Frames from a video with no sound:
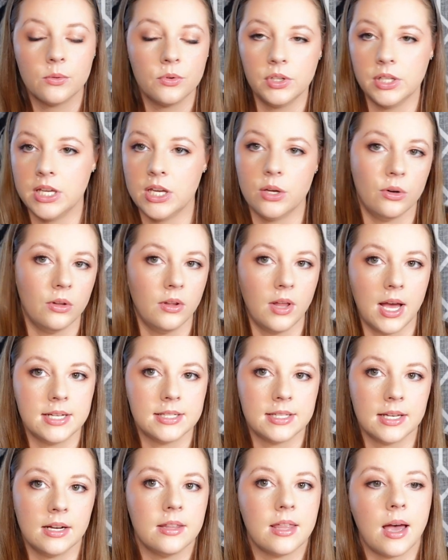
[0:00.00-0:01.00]
really
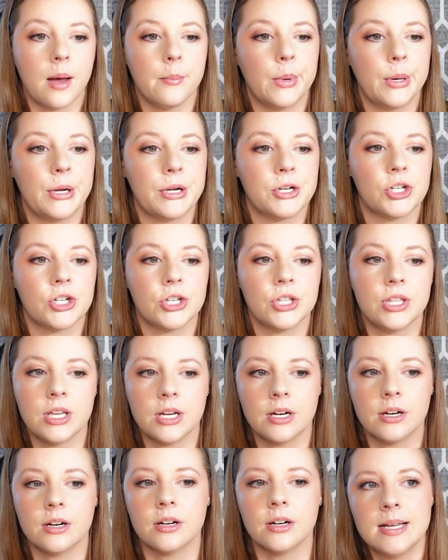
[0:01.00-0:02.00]
utilize it that much.
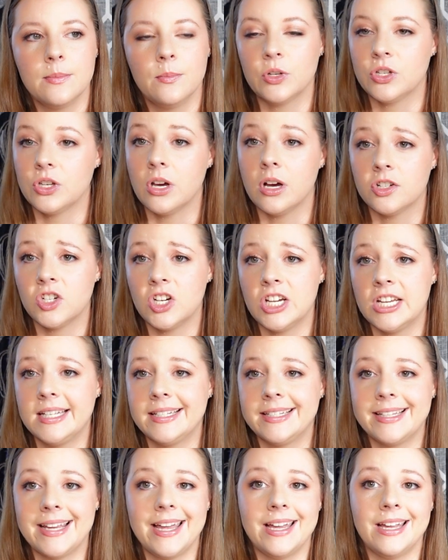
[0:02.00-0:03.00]
Their
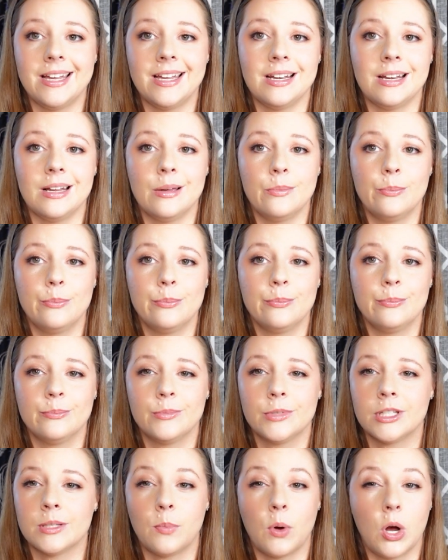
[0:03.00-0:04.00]
massages and
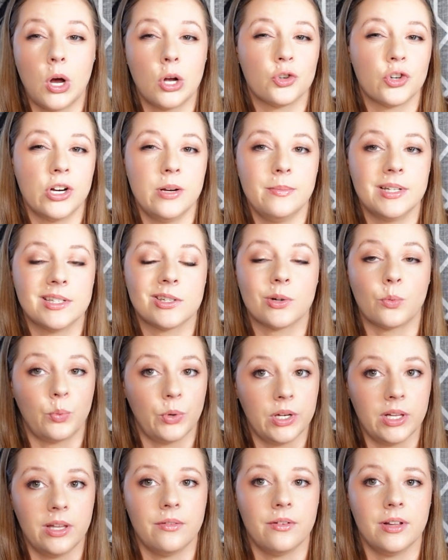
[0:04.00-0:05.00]
spa treatments are
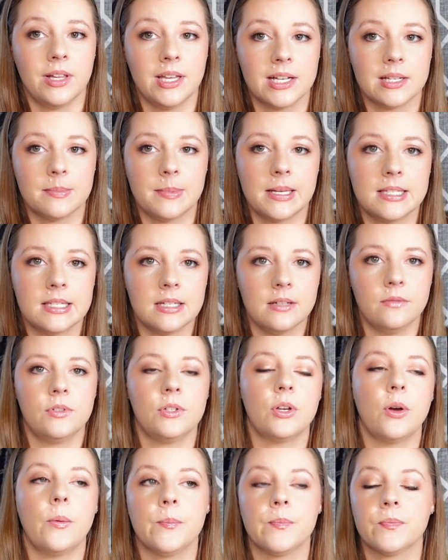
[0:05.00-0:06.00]
really, really expensive.
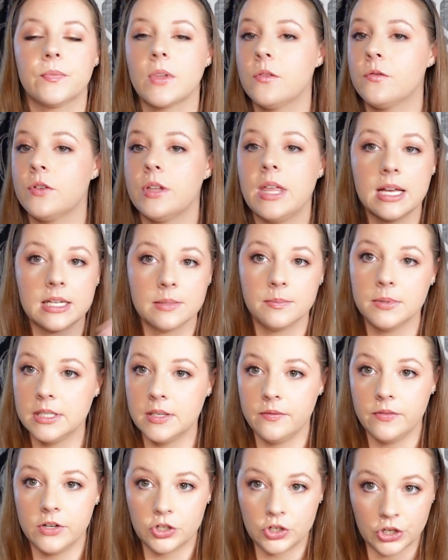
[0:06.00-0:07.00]
So for that
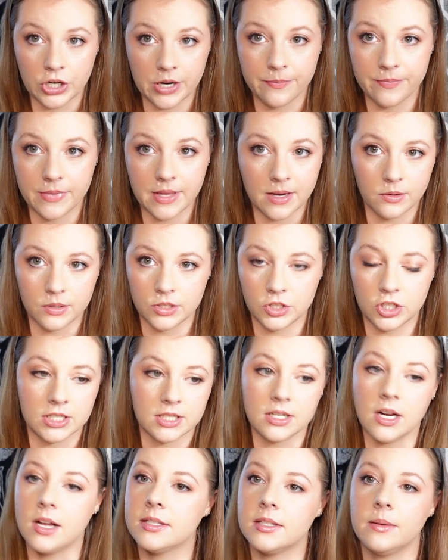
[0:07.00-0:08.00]
specific trip, that was just
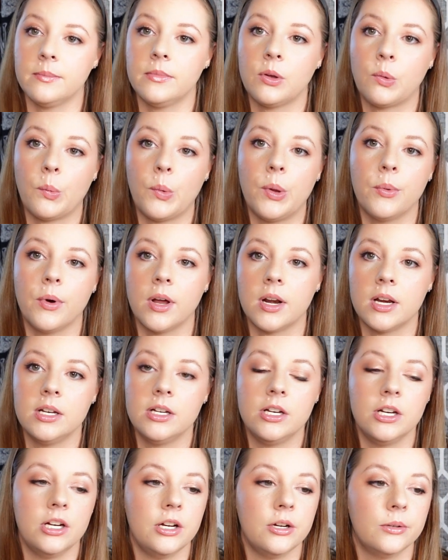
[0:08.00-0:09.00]
not something we wanted
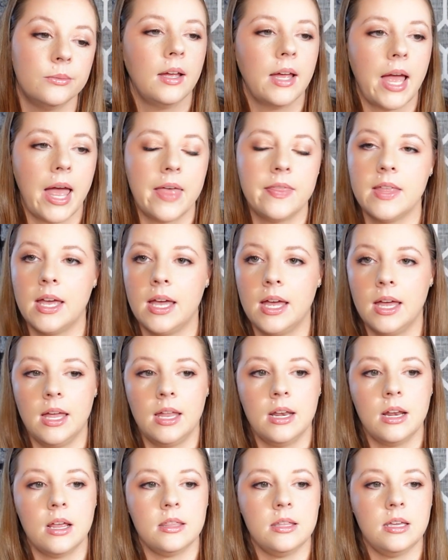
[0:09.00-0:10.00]
to do. And
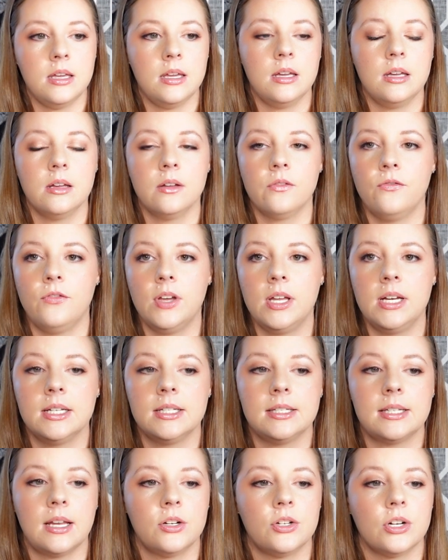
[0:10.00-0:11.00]
then the fitness
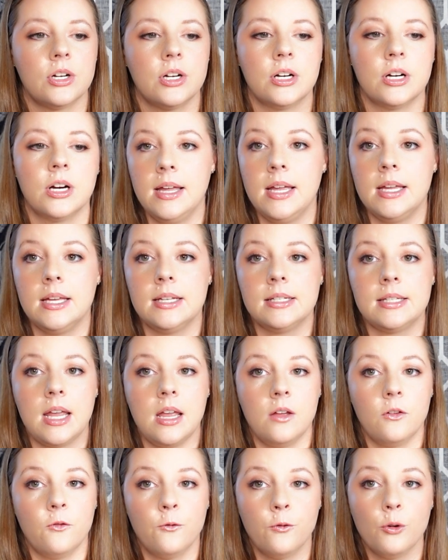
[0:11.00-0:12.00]
center is
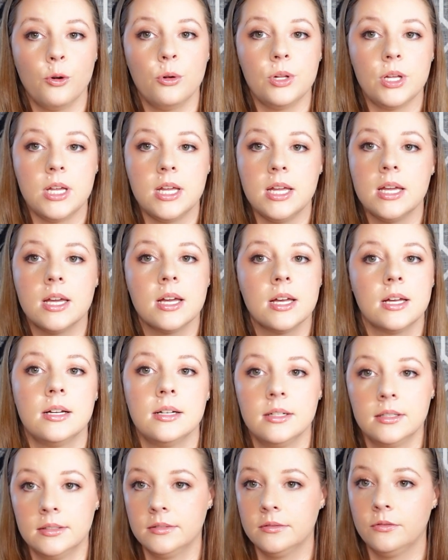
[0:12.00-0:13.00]
a
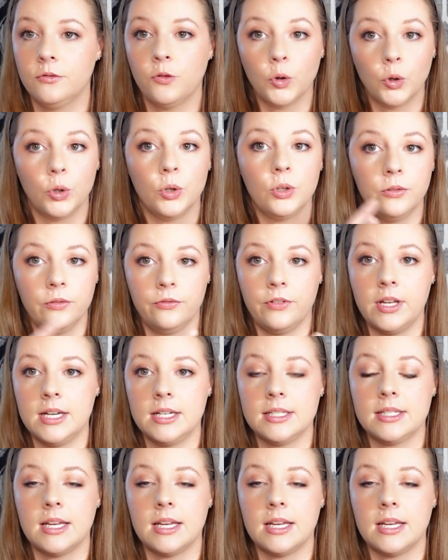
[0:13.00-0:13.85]
full fitness